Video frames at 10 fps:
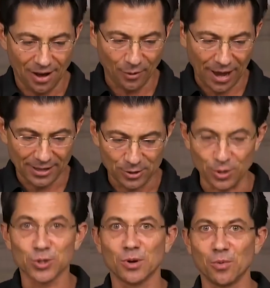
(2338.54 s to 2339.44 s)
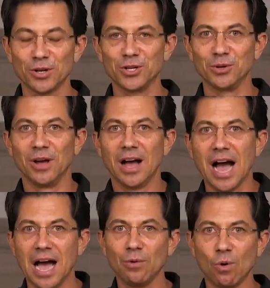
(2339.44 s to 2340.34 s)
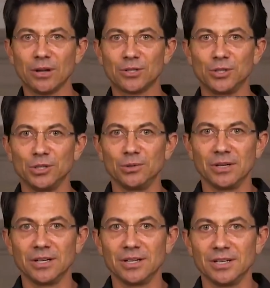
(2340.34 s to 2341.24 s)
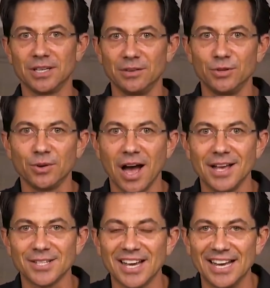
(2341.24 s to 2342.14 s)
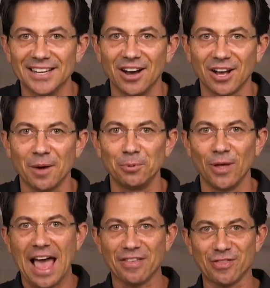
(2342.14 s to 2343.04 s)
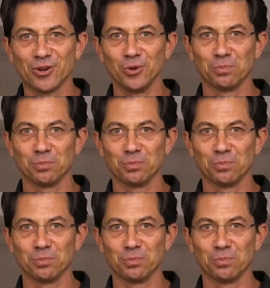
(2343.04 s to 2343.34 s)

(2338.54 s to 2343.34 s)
Okay, so here's what I want to do. I want to give you guys a couple ethical